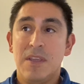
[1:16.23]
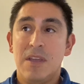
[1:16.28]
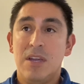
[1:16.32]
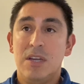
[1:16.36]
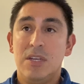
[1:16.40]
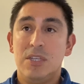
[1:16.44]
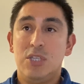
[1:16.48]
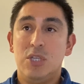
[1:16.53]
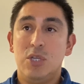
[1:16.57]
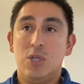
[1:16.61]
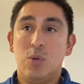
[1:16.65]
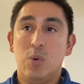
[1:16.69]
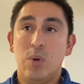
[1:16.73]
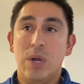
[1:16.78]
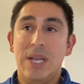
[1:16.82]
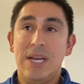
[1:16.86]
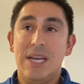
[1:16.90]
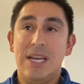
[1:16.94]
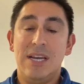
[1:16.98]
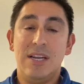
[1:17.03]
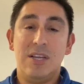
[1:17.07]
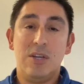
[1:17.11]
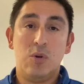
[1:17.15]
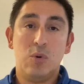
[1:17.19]
to create
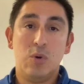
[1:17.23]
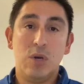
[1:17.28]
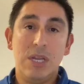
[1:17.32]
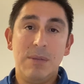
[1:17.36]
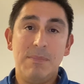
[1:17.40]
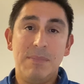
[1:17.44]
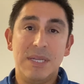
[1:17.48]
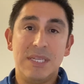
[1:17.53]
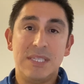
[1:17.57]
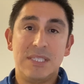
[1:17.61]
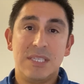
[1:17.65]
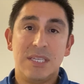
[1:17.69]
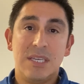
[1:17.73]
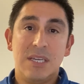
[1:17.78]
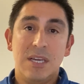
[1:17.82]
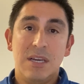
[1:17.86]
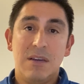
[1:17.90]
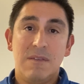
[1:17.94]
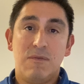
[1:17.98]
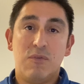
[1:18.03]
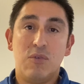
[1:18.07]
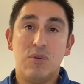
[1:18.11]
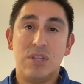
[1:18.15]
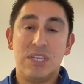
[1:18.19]
an agreement
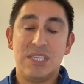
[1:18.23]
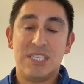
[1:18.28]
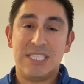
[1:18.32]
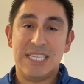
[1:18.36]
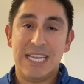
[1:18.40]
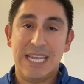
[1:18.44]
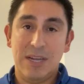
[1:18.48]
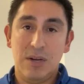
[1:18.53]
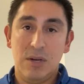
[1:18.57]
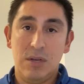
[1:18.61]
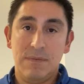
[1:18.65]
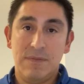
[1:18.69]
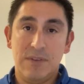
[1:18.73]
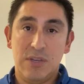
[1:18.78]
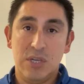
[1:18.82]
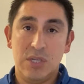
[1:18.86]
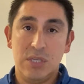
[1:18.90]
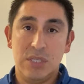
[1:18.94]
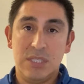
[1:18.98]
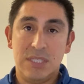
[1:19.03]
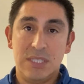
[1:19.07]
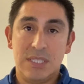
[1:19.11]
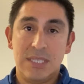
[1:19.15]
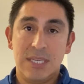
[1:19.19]
for the sale of
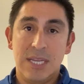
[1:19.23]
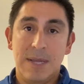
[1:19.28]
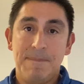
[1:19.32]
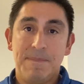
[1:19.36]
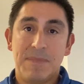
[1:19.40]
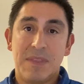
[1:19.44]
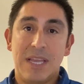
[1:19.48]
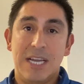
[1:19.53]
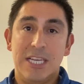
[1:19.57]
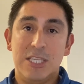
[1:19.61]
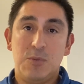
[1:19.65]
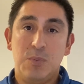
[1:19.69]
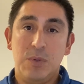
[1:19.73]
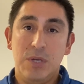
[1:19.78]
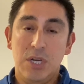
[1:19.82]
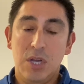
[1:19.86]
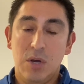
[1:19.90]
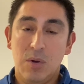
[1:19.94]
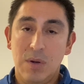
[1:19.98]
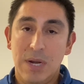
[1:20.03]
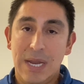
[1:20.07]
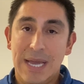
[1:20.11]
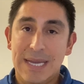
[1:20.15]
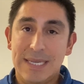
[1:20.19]
goods. As we
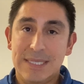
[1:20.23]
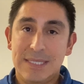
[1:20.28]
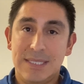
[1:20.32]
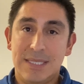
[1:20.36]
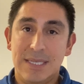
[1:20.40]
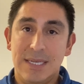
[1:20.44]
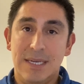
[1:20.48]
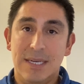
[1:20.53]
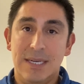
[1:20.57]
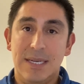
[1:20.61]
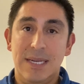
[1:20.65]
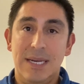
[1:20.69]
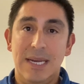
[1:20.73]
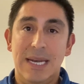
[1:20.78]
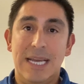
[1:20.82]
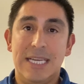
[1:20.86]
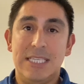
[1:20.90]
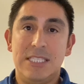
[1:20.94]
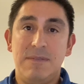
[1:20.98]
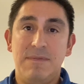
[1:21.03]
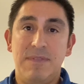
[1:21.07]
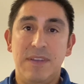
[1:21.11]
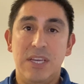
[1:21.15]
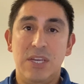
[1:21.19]
know, last
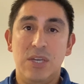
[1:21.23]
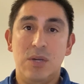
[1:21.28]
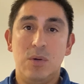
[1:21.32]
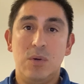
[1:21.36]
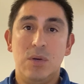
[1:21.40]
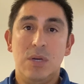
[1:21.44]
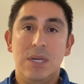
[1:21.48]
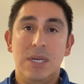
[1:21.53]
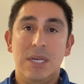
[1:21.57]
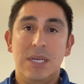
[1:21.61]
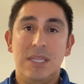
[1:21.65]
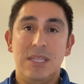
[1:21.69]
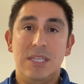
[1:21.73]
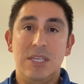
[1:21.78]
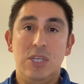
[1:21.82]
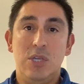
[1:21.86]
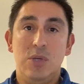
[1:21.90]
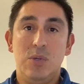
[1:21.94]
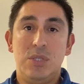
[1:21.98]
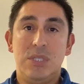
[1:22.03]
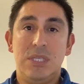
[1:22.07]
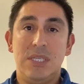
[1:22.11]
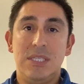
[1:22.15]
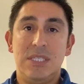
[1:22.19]
video, the
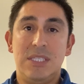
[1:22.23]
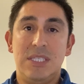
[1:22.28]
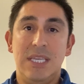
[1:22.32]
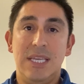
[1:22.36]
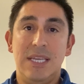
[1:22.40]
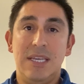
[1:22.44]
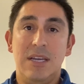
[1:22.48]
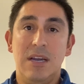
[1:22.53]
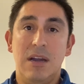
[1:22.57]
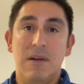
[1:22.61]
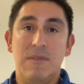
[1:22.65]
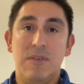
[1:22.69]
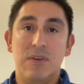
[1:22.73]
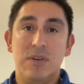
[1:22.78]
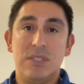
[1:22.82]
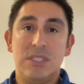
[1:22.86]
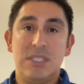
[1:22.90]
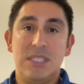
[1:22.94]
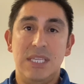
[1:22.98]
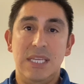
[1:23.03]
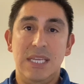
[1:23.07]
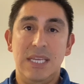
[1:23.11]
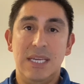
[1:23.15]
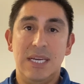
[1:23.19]
UCC governs
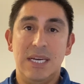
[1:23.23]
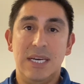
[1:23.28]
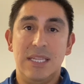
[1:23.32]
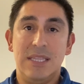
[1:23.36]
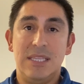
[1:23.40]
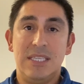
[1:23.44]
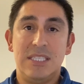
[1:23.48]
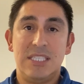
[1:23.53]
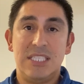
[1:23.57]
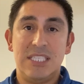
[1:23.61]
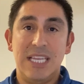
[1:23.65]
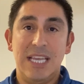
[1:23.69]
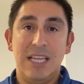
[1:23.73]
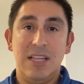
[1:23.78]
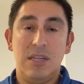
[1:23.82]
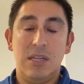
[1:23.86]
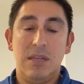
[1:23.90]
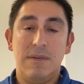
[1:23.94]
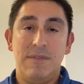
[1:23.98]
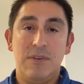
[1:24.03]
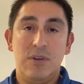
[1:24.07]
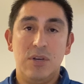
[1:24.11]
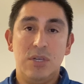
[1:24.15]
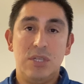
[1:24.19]
the sale
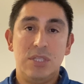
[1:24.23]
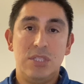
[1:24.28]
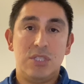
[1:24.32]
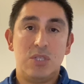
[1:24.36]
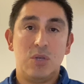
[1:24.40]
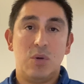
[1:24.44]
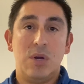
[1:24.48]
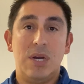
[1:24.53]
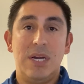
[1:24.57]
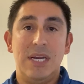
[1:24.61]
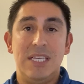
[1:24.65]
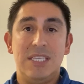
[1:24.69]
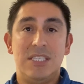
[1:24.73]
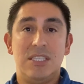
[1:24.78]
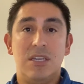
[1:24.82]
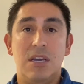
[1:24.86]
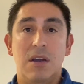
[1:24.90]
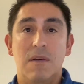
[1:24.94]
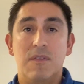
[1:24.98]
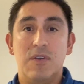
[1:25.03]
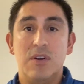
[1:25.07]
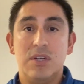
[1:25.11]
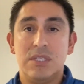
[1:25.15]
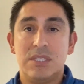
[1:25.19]
of goods, or at least
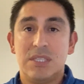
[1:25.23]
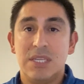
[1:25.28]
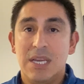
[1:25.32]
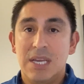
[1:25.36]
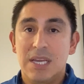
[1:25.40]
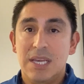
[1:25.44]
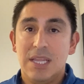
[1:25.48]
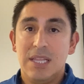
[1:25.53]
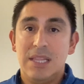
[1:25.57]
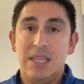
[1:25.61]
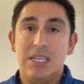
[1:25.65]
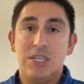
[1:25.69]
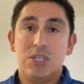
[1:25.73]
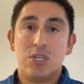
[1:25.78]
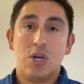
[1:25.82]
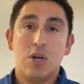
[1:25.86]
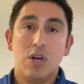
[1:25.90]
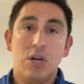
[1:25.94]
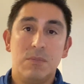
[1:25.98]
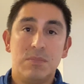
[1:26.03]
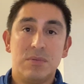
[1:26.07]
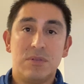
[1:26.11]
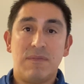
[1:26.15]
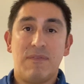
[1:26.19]
governs the
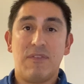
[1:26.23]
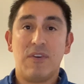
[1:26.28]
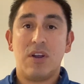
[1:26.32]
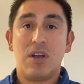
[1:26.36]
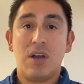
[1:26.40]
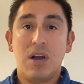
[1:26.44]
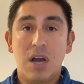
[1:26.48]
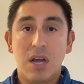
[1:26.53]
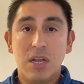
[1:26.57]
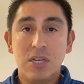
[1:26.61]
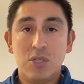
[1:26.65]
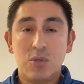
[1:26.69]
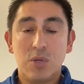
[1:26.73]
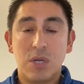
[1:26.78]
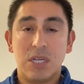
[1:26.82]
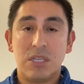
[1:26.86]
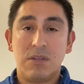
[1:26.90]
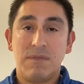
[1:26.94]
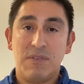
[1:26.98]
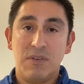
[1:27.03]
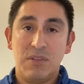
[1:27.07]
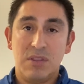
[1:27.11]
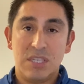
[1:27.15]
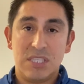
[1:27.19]
terms for contracts
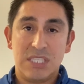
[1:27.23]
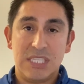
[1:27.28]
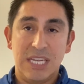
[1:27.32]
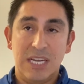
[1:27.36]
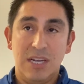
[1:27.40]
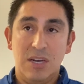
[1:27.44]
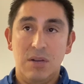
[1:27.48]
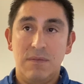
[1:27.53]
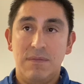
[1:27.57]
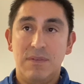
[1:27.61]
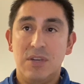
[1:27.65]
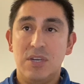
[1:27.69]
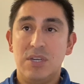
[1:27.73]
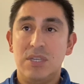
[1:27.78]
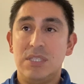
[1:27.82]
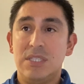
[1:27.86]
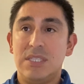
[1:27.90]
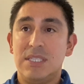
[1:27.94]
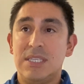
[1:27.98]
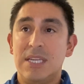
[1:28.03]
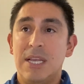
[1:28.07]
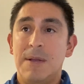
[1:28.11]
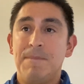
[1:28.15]
for the sale of goods.